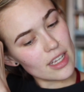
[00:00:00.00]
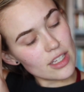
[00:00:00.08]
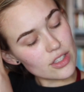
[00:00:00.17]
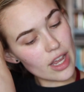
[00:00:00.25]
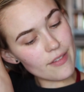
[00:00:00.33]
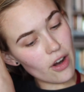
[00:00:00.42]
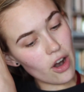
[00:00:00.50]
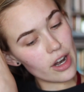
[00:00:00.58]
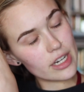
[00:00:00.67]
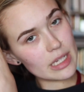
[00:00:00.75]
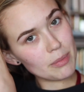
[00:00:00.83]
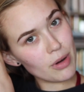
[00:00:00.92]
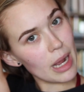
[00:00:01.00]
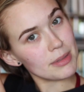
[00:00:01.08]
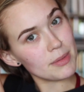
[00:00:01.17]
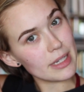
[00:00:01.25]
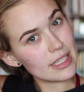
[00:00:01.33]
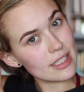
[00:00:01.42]
So I've already
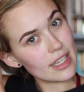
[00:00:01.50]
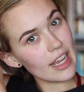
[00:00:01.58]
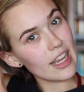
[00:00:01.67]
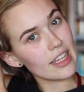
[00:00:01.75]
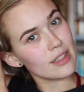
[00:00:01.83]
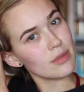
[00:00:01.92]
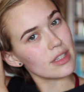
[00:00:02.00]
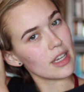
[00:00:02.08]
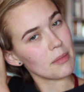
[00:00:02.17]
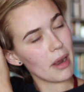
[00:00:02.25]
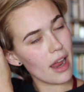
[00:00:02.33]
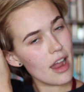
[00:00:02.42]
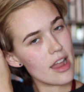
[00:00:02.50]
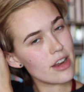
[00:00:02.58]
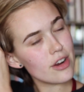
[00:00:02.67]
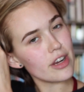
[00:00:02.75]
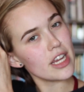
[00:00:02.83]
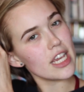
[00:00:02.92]
prepped my skin with like my
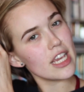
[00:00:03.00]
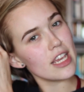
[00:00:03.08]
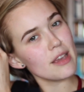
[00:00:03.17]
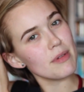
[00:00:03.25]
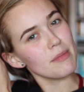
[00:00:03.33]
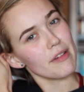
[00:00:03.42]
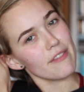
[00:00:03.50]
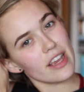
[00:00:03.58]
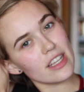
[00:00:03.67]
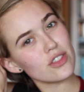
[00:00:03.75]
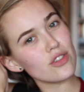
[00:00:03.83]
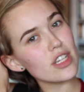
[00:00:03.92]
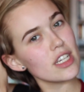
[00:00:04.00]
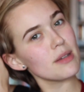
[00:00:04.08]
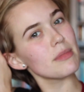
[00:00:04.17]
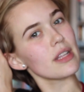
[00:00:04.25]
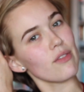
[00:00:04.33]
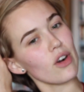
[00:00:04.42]
eye cream and my face
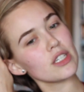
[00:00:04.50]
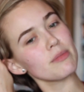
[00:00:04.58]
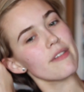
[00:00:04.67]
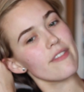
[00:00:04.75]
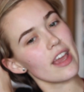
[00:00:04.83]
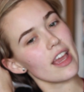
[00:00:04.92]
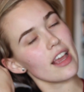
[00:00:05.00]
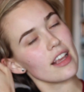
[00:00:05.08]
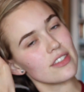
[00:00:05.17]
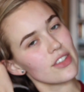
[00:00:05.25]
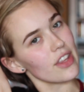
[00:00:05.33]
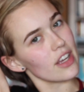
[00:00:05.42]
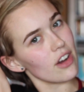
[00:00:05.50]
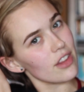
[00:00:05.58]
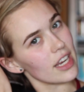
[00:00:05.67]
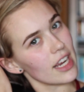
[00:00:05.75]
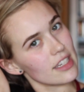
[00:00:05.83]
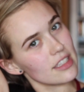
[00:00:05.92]
cream, and I've washed my face and like all
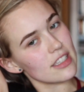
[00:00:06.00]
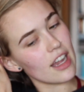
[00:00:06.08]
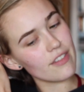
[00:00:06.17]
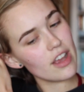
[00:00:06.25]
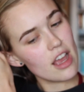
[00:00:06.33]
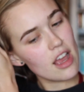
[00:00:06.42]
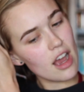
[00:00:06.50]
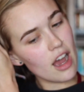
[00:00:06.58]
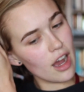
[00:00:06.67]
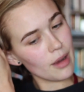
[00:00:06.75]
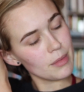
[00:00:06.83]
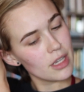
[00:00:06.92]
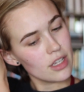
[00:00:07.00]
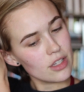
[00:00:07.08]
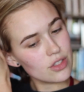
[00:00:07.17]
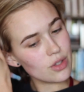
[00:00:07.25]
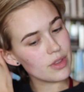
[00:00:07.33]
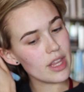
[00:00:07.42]
that kind of stuff.
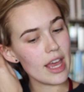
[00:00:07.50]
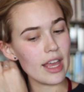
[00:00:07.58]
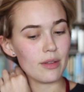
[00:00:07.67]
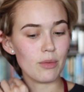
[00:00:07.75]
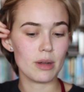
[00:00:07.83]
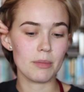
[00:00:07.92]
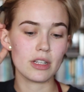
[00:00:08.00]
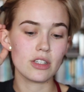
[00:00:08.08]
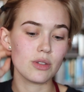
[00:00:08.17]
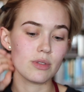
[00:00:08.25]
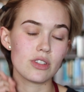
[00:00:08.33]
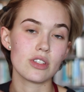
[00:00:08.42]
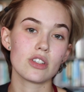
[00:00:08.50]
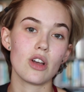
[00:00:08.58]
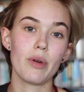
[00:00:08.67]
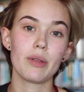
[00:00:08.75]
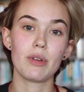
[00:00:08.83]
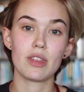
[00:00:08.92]
So then what I'm gonna do is just
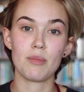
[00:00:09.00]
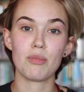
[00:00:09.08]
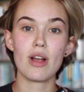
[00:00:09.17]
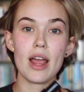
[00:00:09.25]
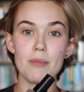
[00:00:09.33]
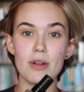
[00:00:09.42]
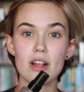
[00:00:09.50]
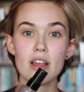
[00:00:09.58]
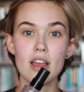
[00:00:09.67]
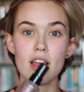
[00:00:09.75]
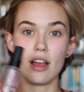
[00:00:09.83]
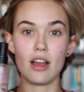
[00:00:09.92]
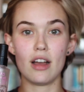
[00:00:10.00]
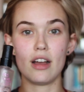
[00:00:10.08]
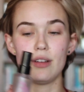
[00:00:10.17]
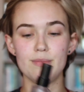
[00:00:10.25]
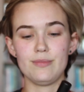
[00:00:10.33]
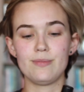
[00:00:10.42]
go in with a primer.
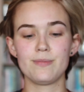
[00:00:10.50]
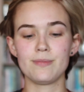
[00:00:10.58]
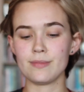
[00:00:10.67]
I'm